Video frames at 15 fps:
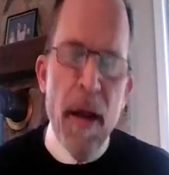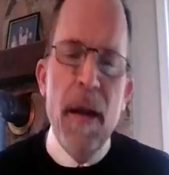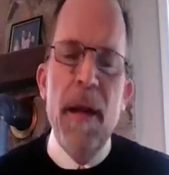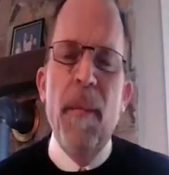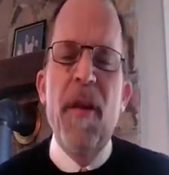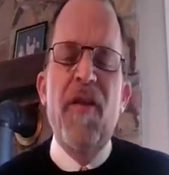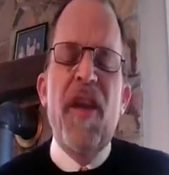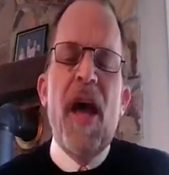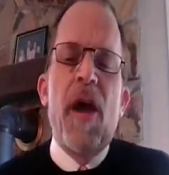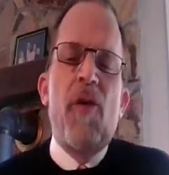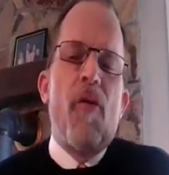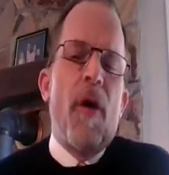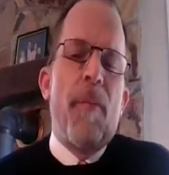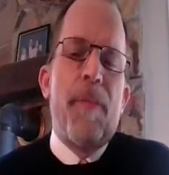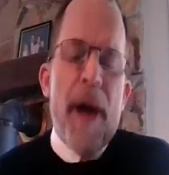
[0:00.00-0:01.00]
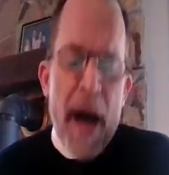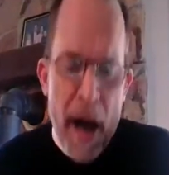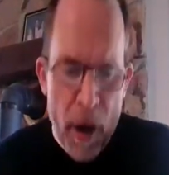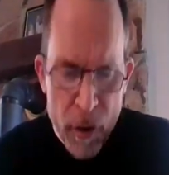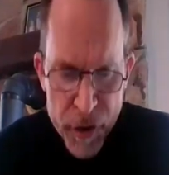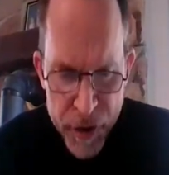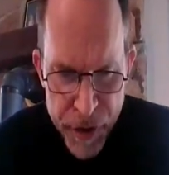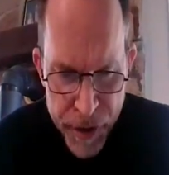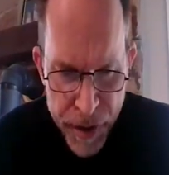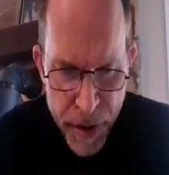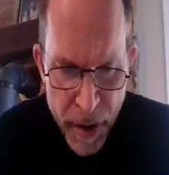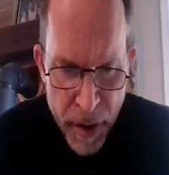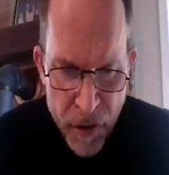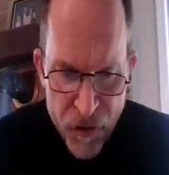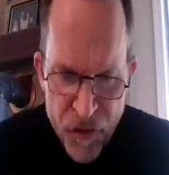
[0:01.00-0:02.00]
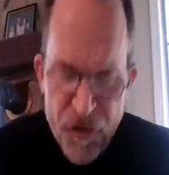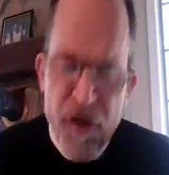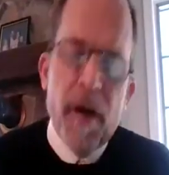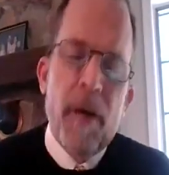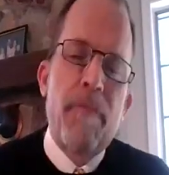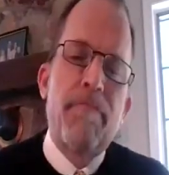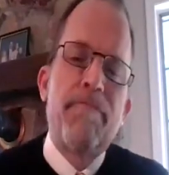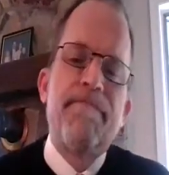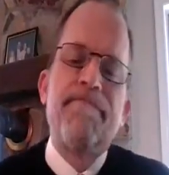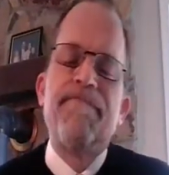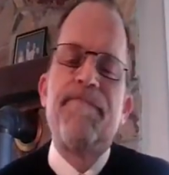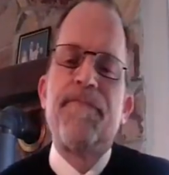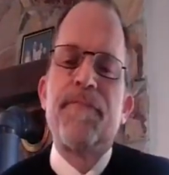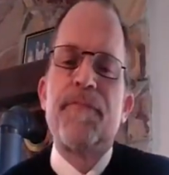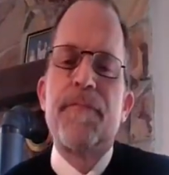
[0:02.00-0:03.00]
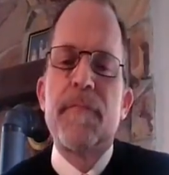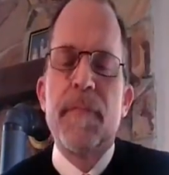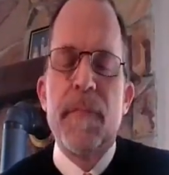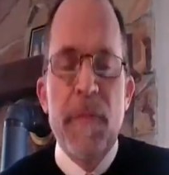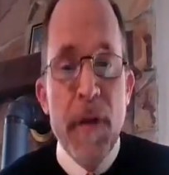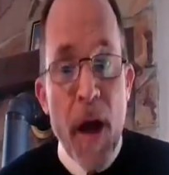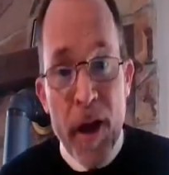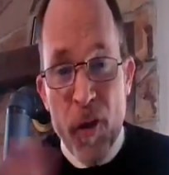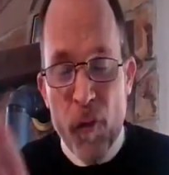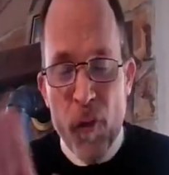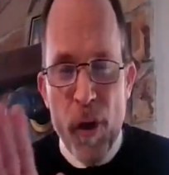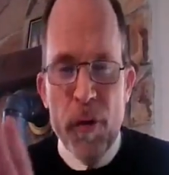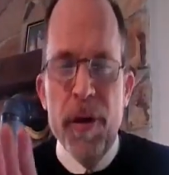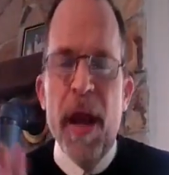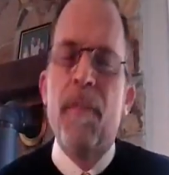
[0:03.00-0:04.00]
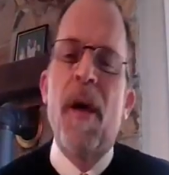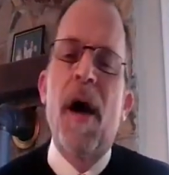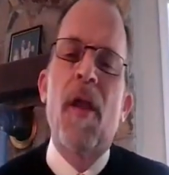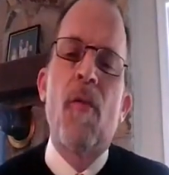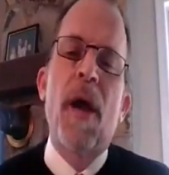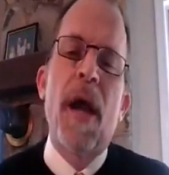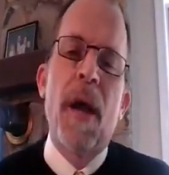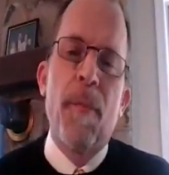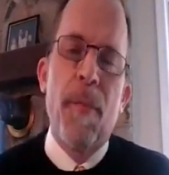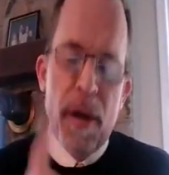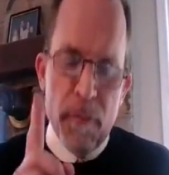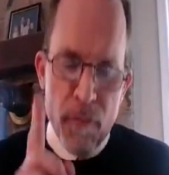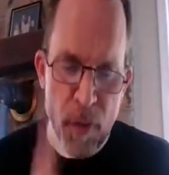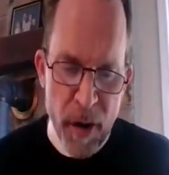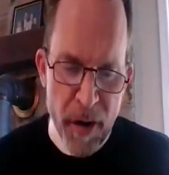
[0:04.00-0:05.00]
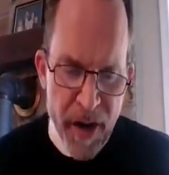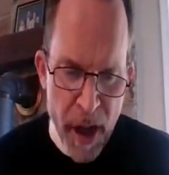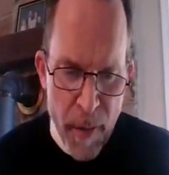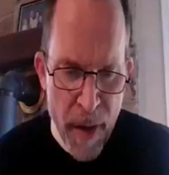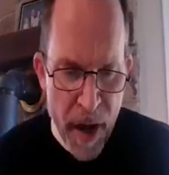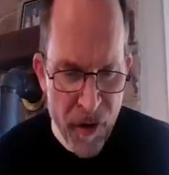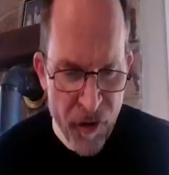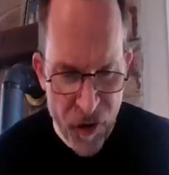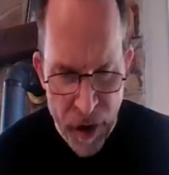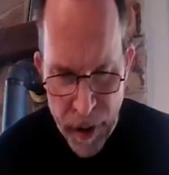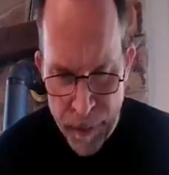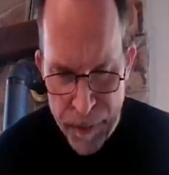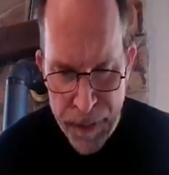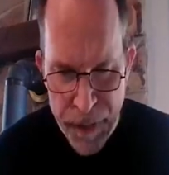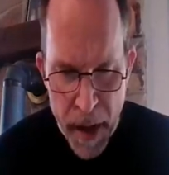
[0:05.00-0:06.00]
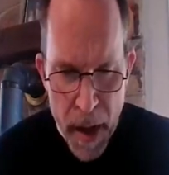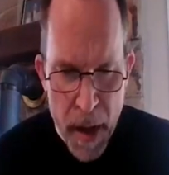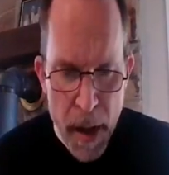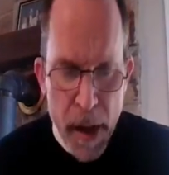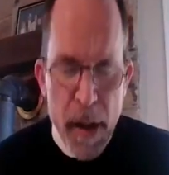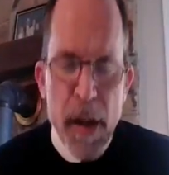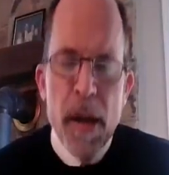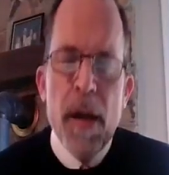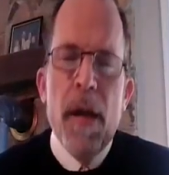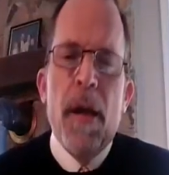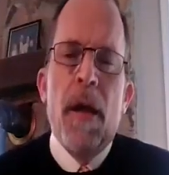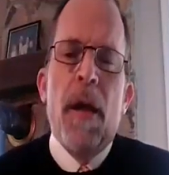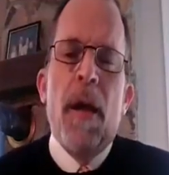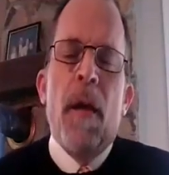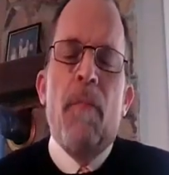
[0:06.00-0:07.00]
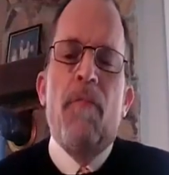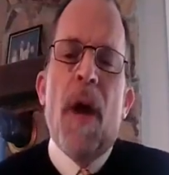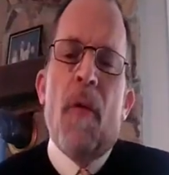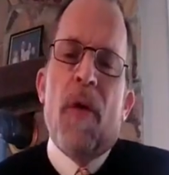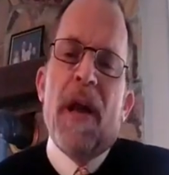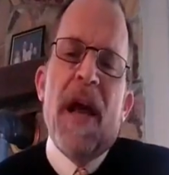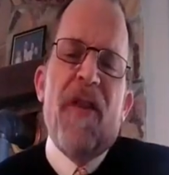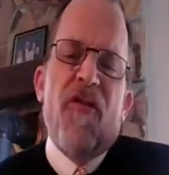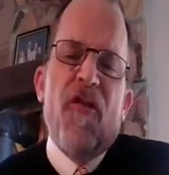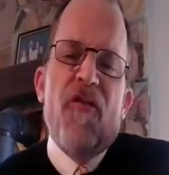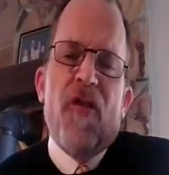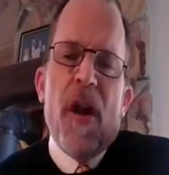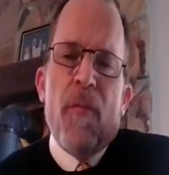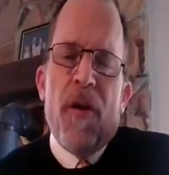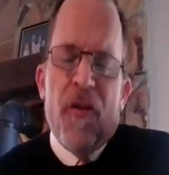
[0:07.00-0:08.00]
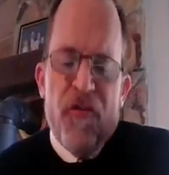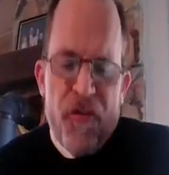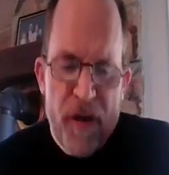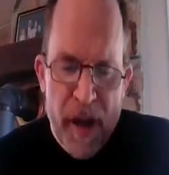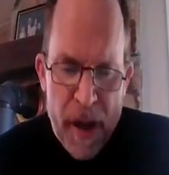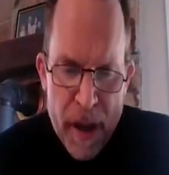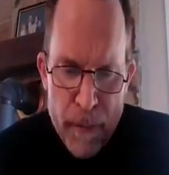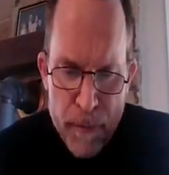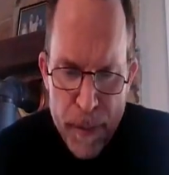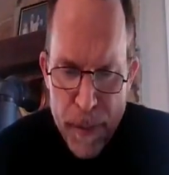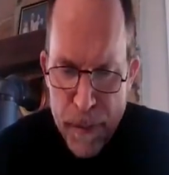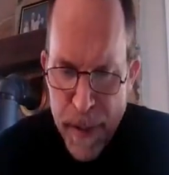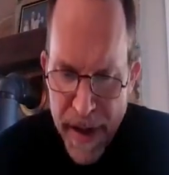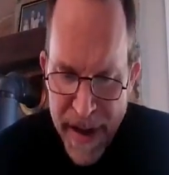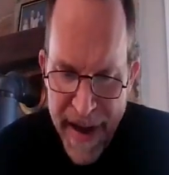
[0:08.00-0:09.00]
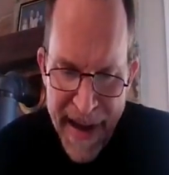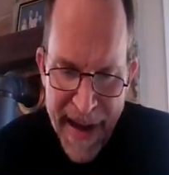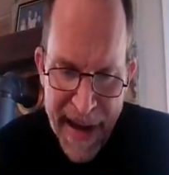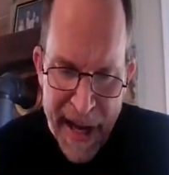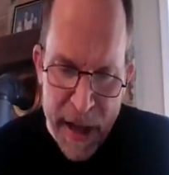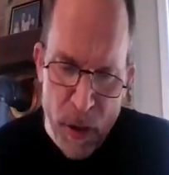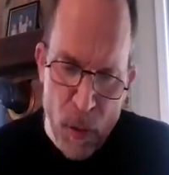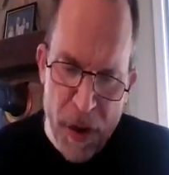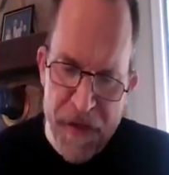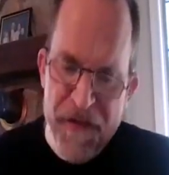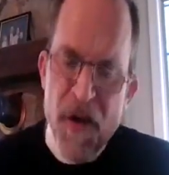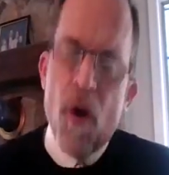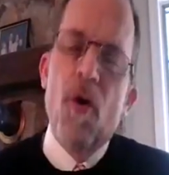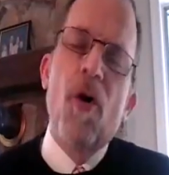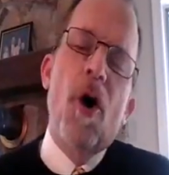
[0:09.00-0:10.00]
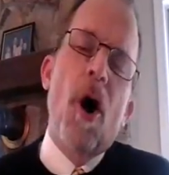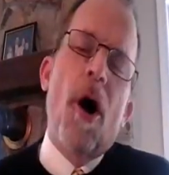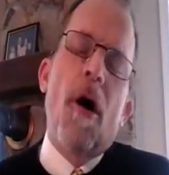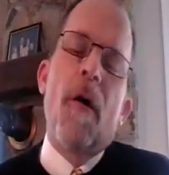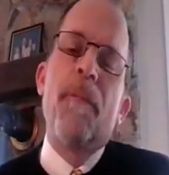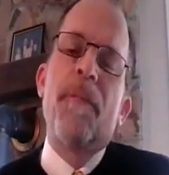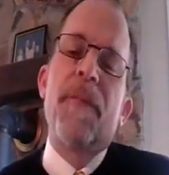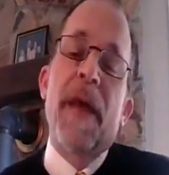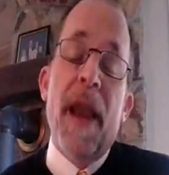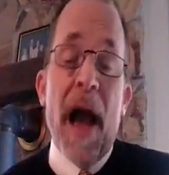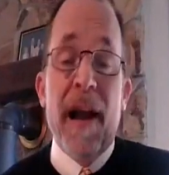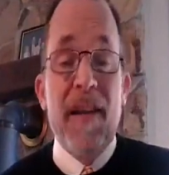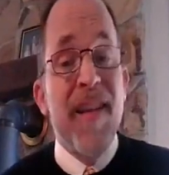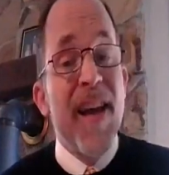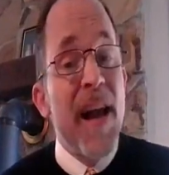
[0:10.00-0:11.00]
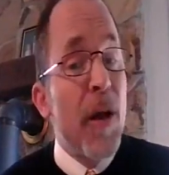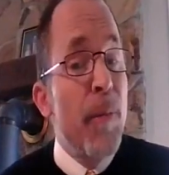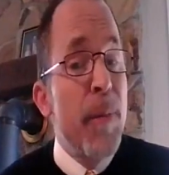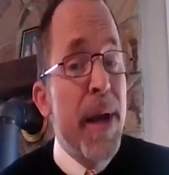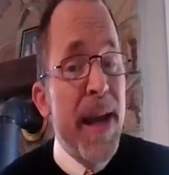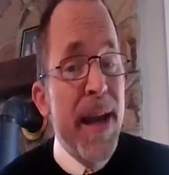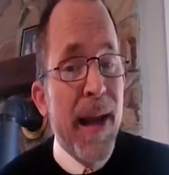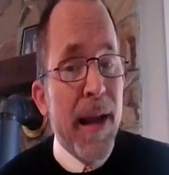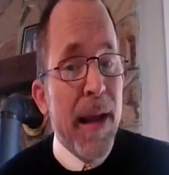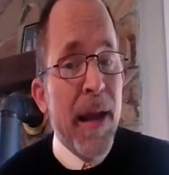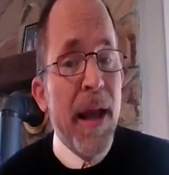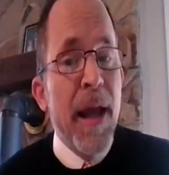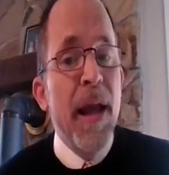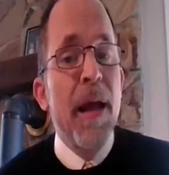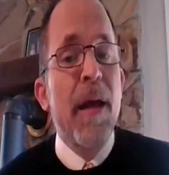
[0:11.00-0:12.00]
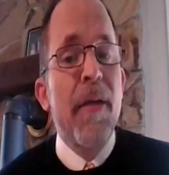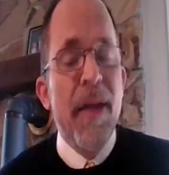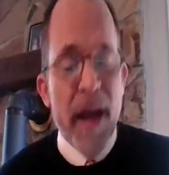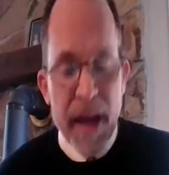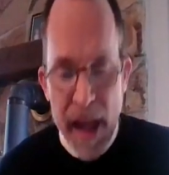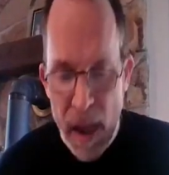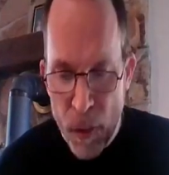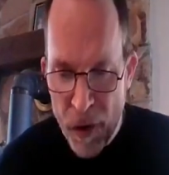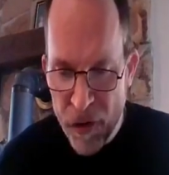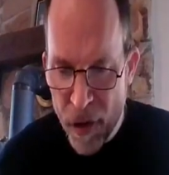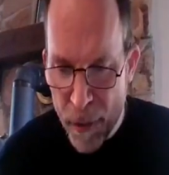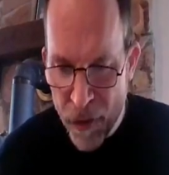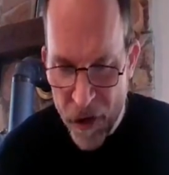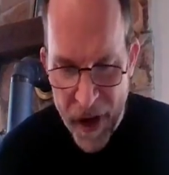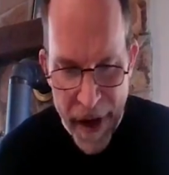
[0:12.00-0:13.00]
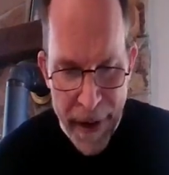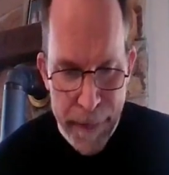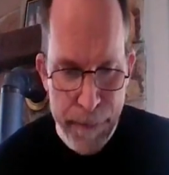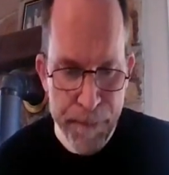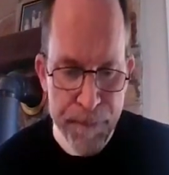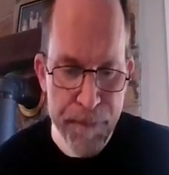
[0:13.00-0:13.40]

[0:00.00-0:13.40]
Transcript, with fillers: Let me tell you about Jim. Not his real name, by the way, but I want to tell you about Jim. My relationship with Jim began with a phone call, and I could tell immediately that he was upset.